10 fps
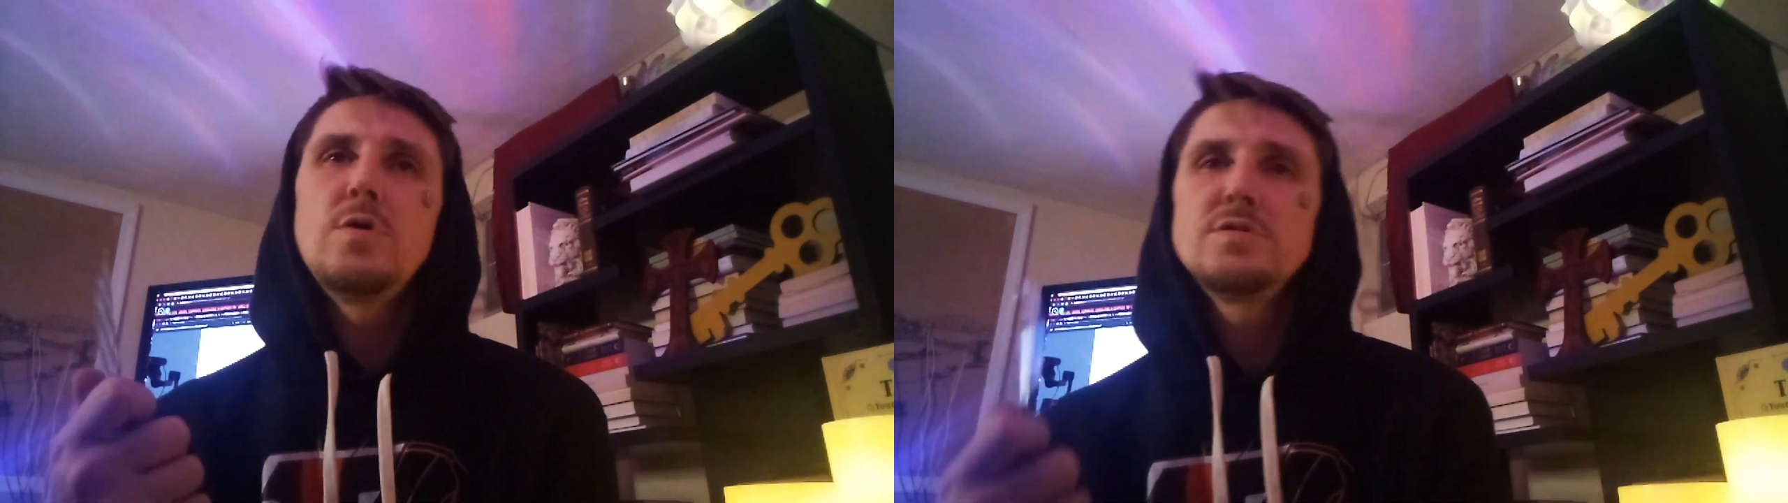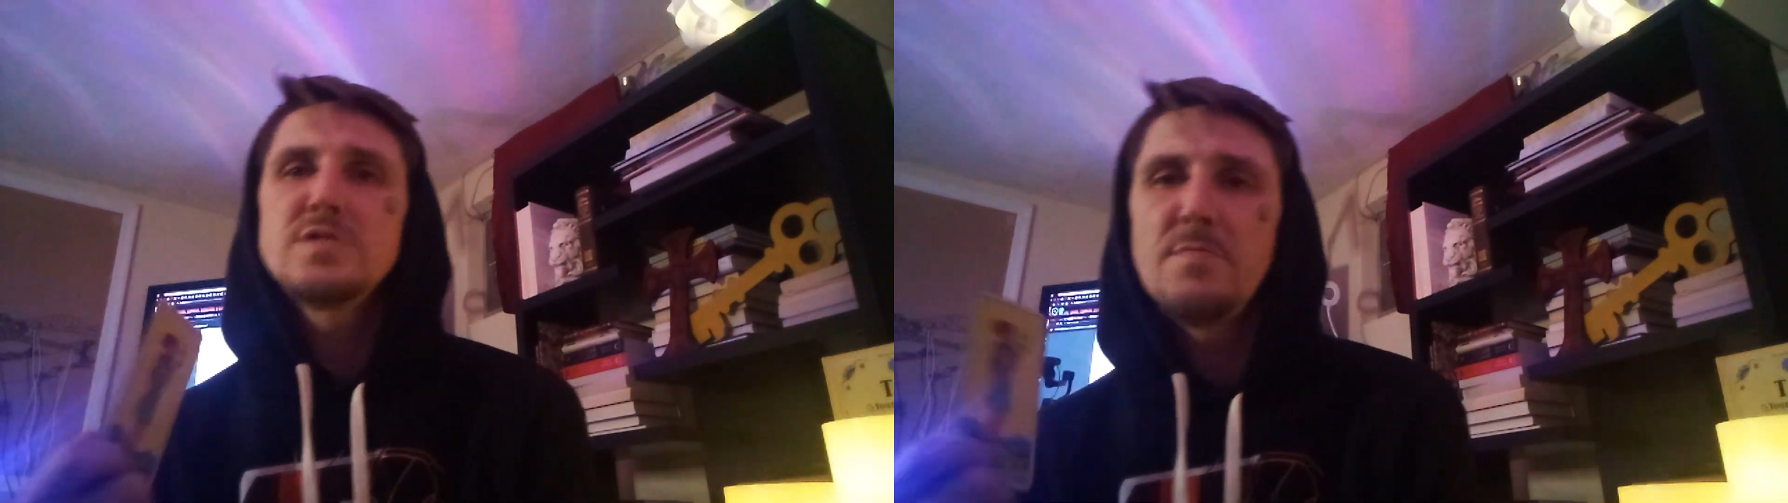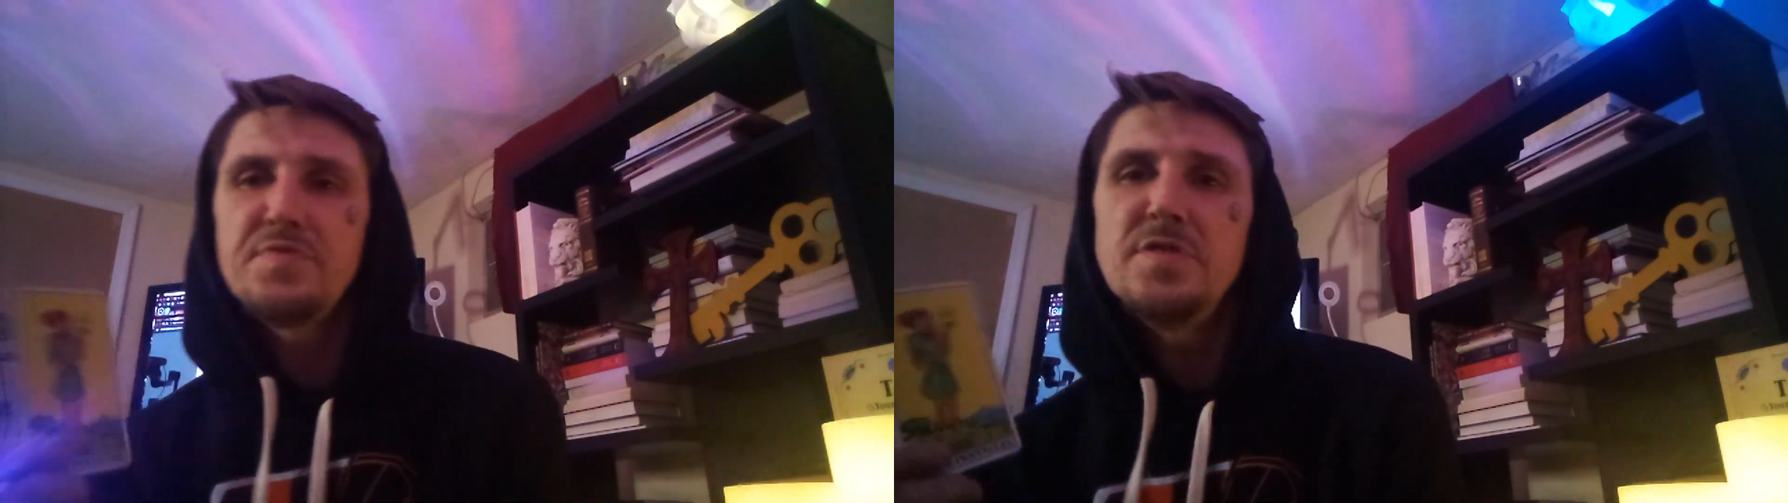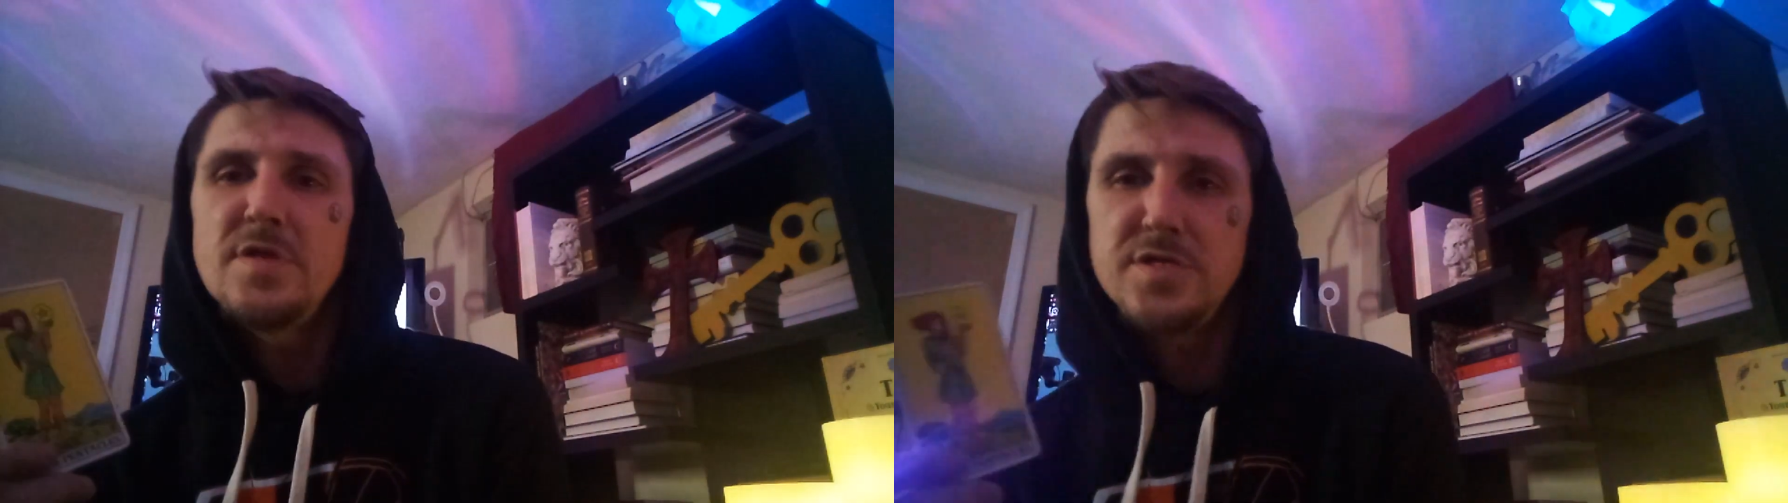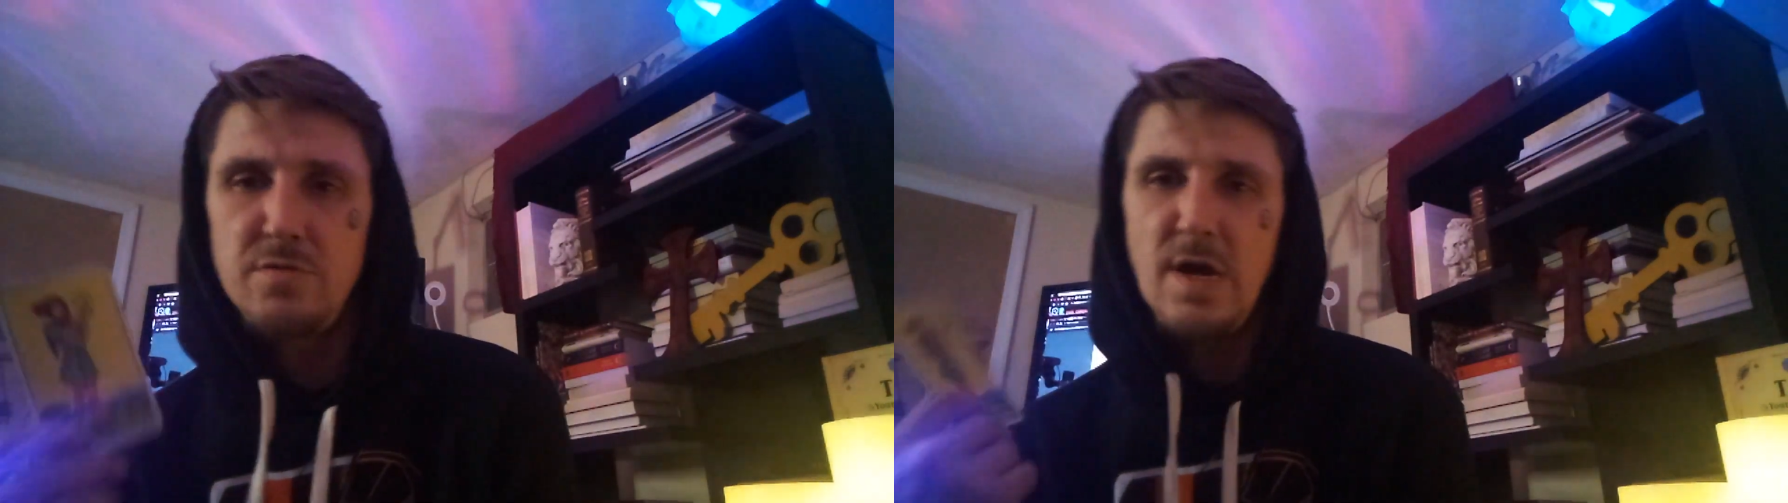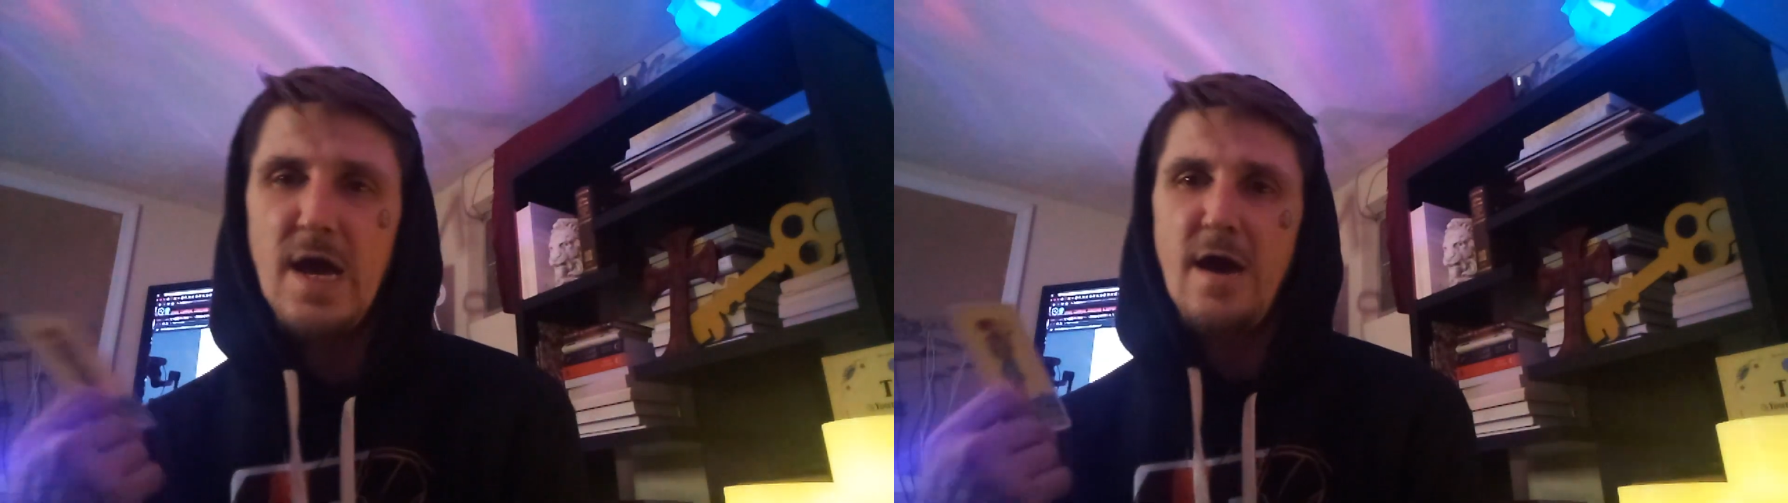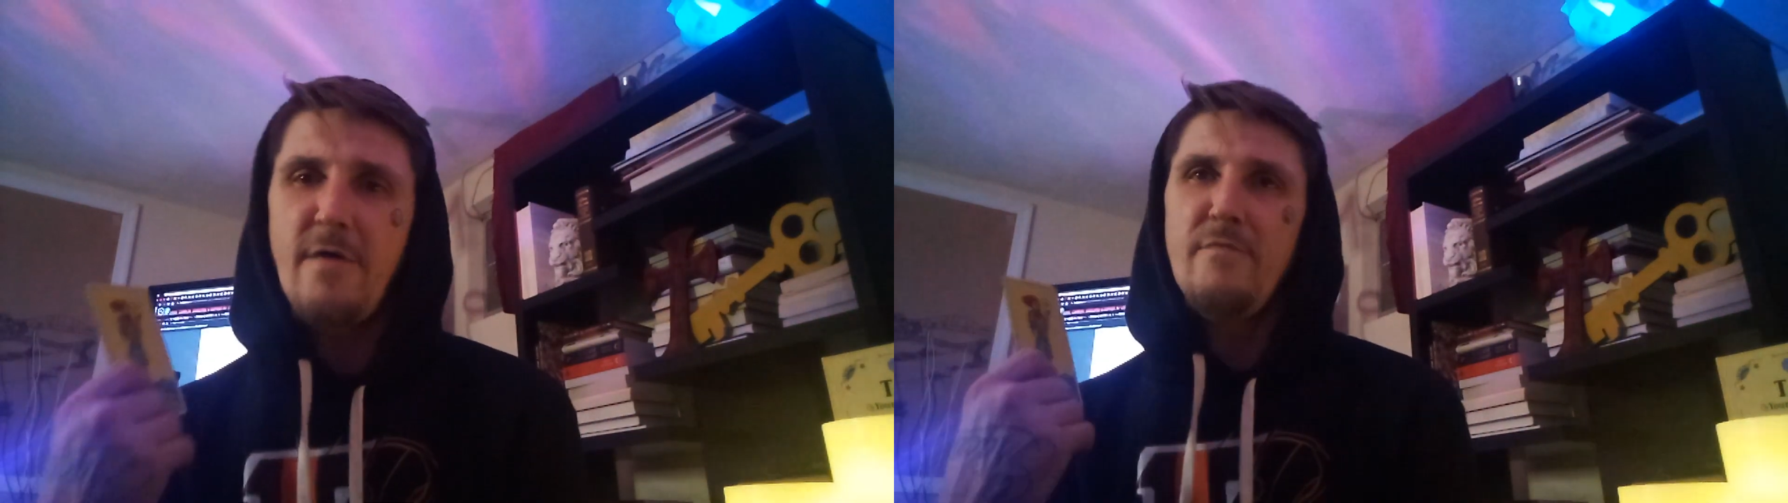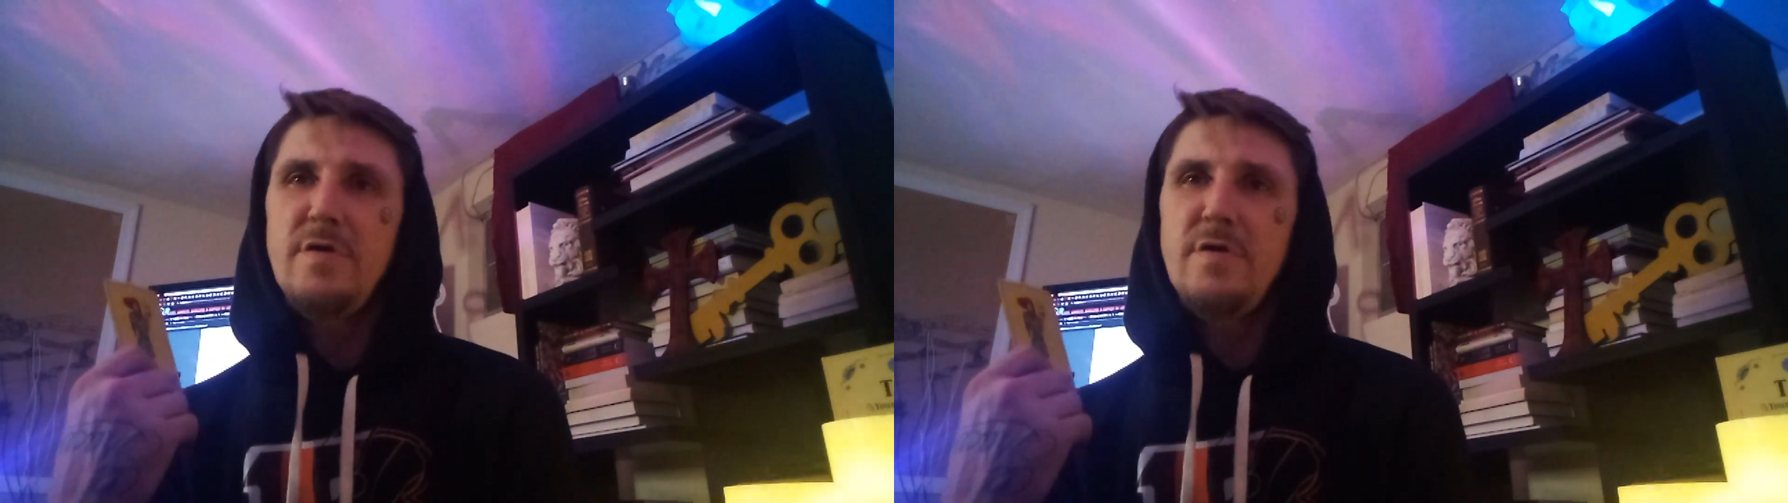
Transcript: something that you have